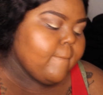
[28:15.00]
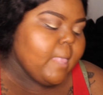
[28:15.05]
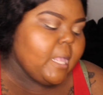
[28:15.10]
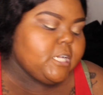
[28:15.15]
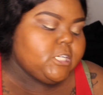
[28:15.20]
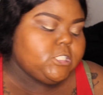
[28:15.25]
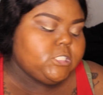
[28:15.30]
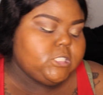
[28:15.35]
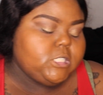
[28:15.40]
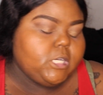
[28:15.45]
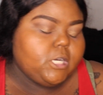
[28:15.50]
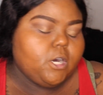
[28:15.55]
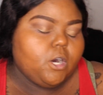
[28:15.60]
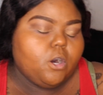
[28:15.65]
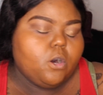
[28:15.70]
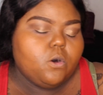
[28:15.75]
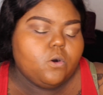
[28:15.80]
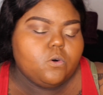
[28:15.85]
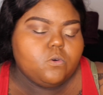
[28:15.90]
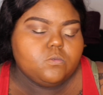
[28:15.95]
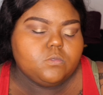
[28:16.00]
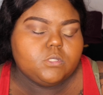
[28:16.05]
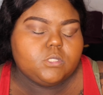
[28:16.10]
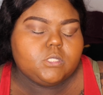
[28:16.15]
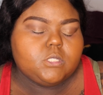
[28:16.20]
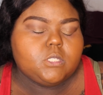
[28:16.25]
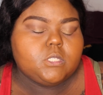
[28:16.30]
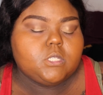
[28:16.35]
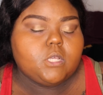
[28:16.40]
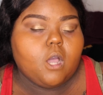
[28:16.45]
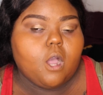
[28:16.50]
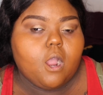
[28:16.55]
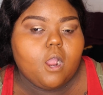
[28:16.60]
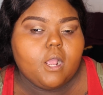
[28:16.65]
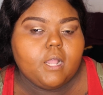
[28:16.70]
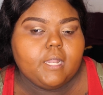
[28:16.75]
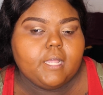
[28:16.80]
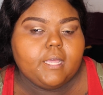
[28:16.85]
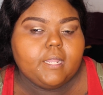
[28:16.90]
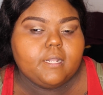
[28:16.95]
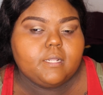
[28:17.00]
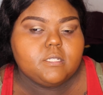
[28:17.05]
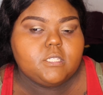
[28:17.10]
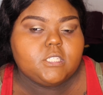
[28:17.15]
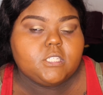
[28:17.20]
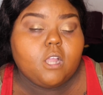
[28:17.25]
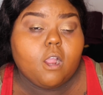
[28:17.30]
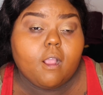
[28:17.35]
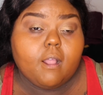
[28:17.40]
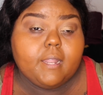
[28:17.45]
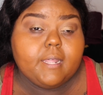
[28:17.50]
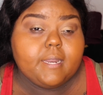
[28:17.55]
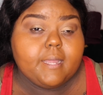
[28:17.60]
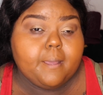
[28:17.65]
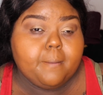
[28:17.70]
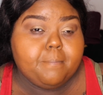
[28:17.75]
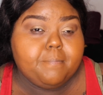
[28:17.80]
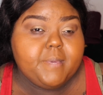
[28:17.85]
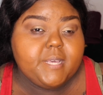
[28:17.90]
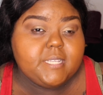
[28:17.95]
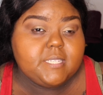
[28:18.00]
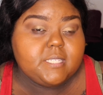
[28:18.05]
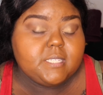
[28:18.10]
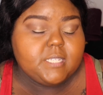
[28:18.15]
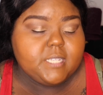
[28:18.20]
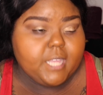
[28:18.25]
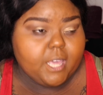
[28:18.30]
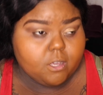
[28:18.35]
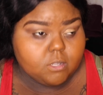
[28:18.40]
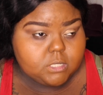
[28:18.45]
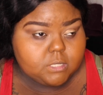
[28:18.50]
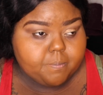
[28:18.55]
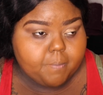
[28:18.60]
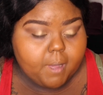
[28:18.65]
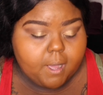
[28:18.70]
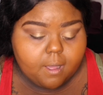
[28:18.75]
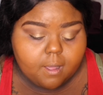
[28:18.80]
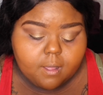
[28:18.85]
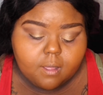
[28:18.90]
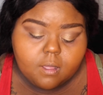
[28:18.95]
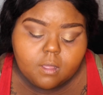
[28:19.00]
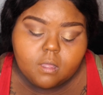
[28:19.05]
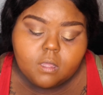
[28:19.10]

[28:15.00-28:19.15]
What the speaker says: She owns Scarlet Abyss Nail Spa.